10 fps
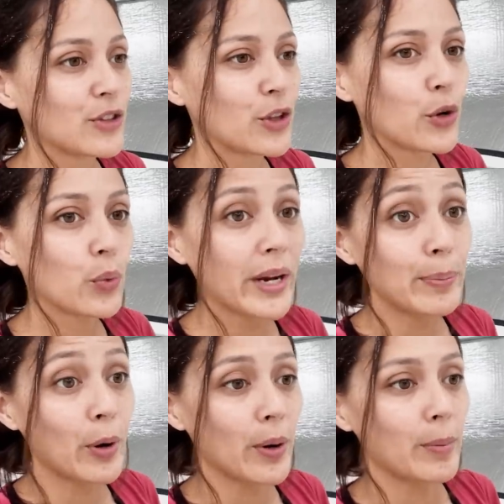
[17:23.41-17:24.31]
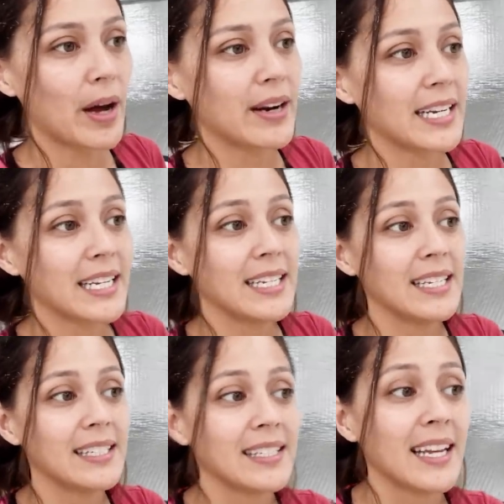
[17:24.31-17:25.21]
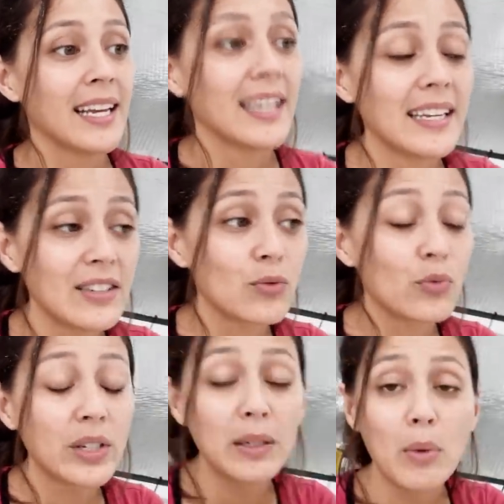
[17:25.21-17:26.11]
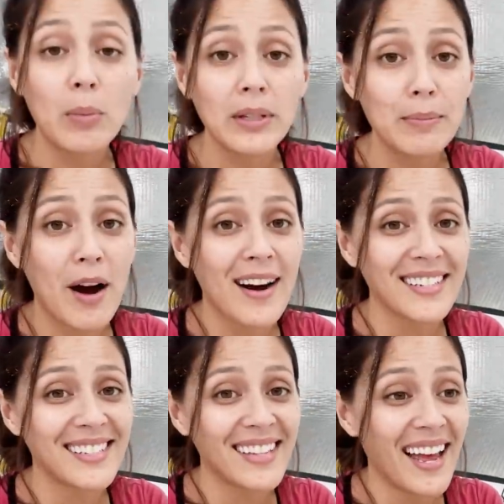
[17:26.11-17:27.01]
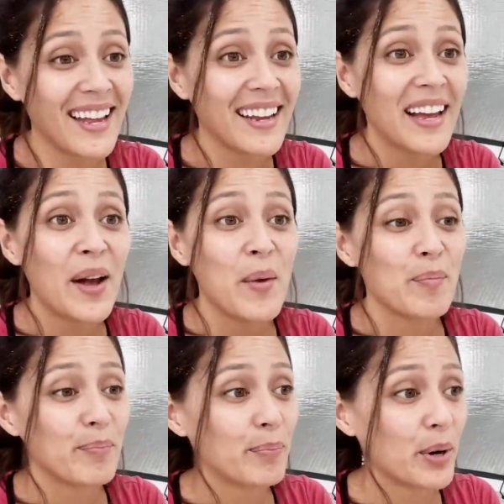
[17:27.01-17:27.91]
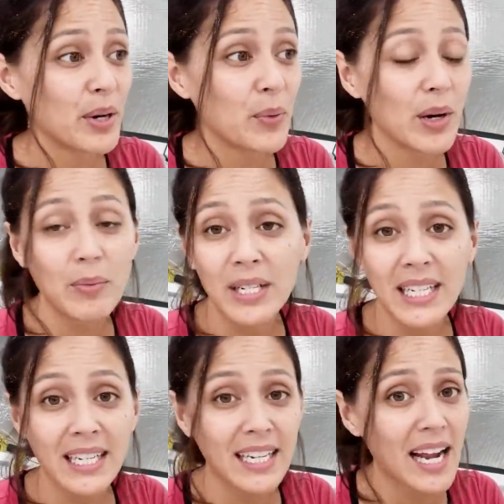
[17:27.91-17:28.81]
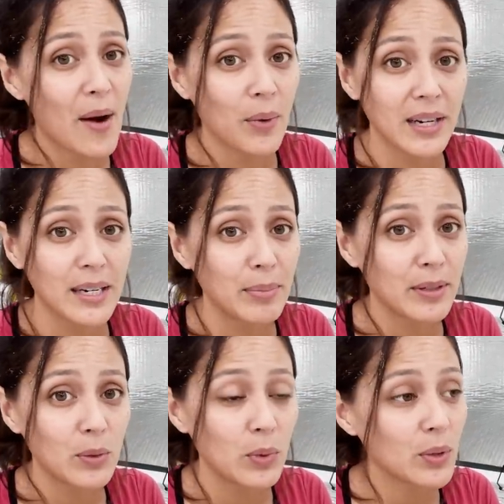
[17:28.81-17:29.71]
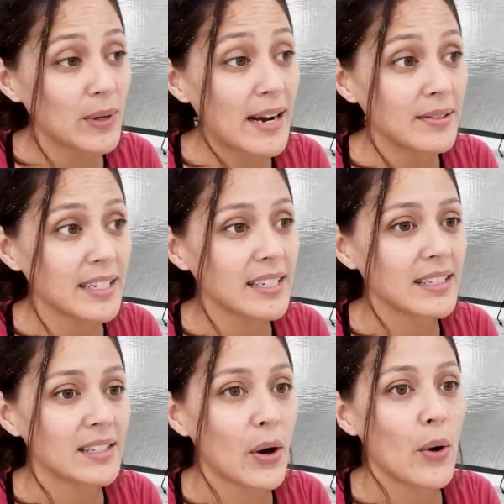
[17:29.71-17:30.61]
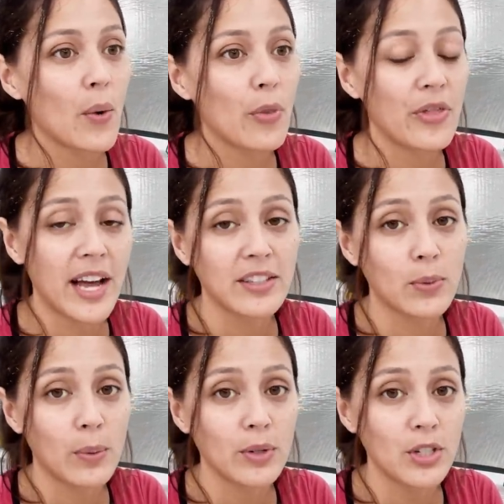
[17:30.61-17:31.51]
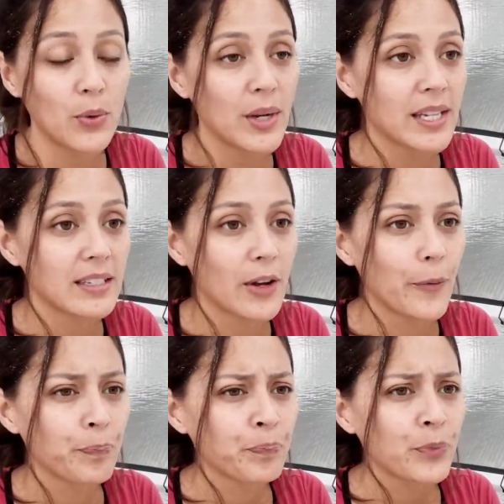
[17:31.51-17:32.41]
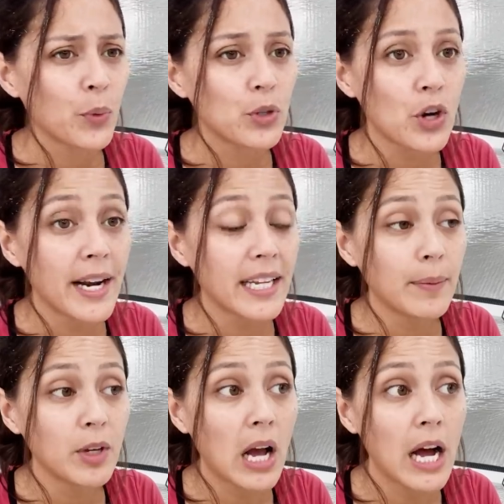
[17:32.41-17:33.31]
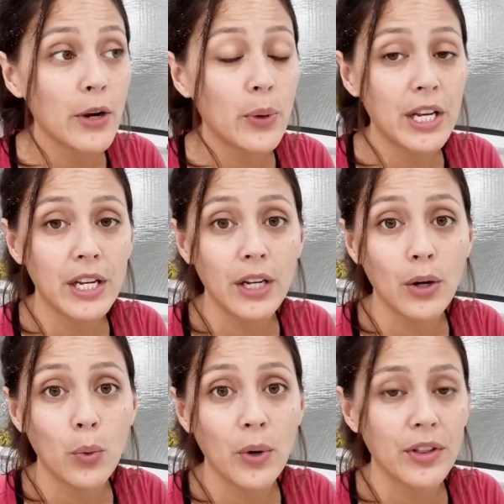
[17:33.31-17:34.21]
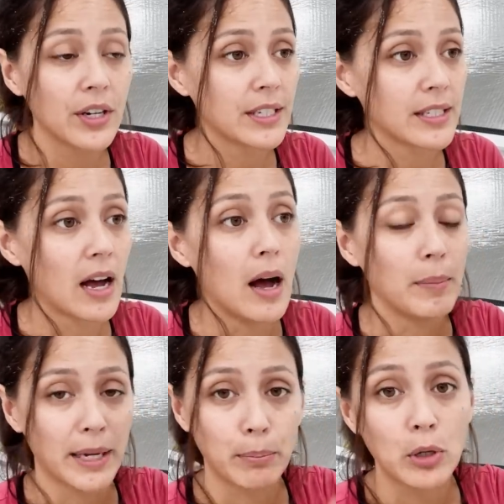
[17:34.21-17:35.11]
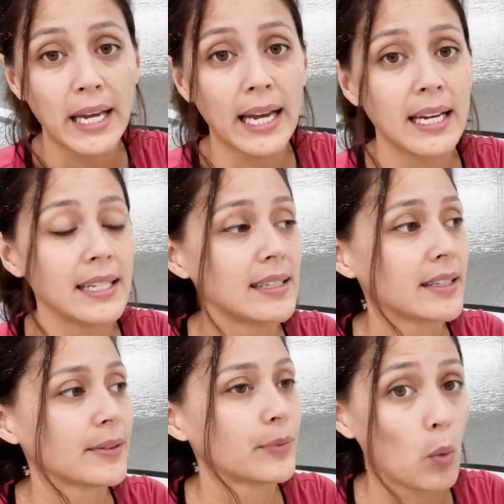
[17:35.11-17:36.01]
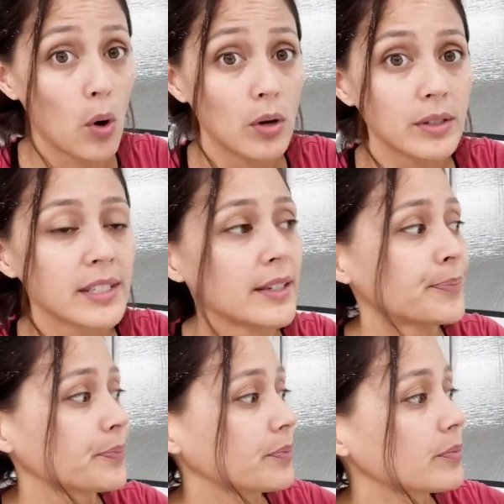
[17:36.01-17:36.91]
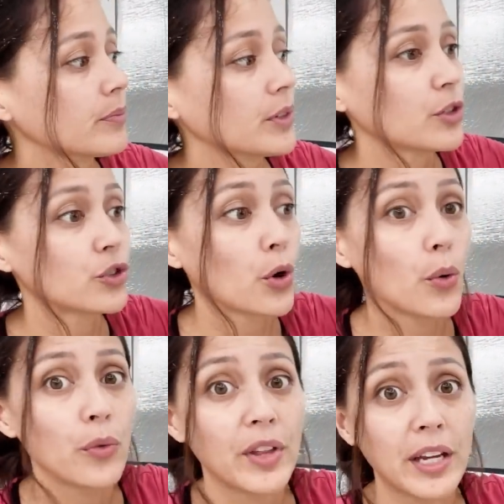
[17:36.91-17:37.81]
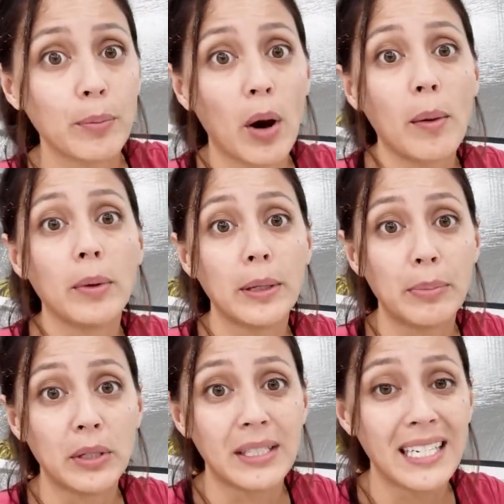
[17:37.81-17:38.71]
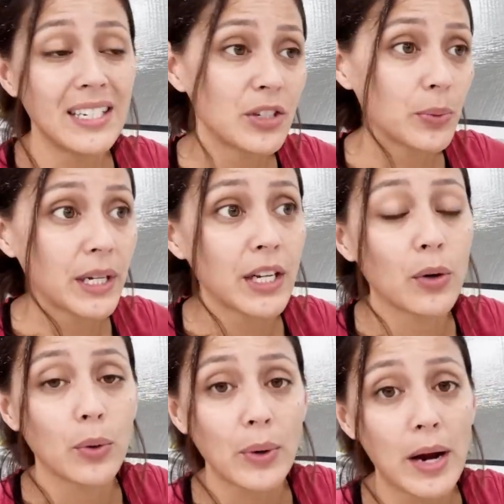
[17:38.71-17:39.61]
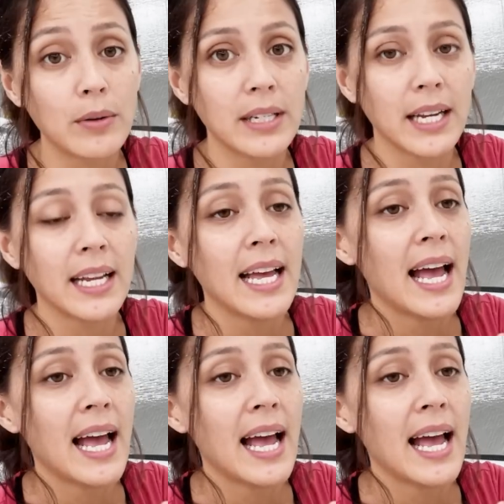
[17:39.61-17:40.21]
The great part about it is really Mobilimar said, put it where we need it, and we're gonna build the wood around it. So that's what we're doing. So we're trying to keep the conduit near where there's like bulkheads, walls, so they can probably build into it or around it.